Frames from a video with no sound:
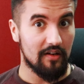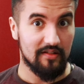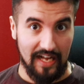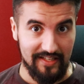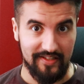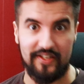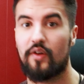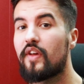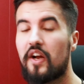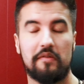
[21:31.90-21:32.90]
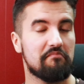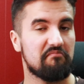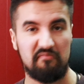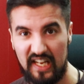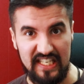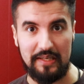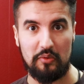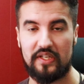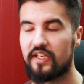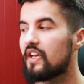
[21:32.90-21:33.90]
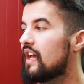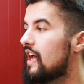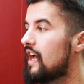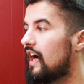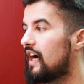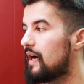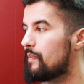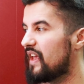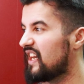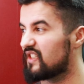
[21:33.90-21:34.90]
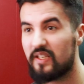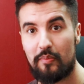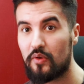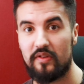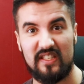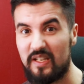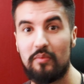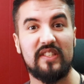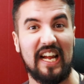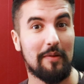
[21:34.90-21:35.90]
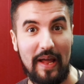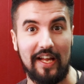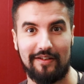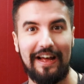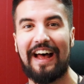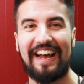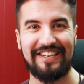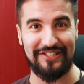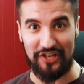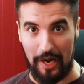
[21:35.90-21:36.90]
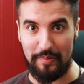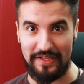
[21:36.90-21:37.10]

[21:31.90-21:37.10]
that's gonna go there, easy breezy. And it's simple, as simple as I can make it. Just copy the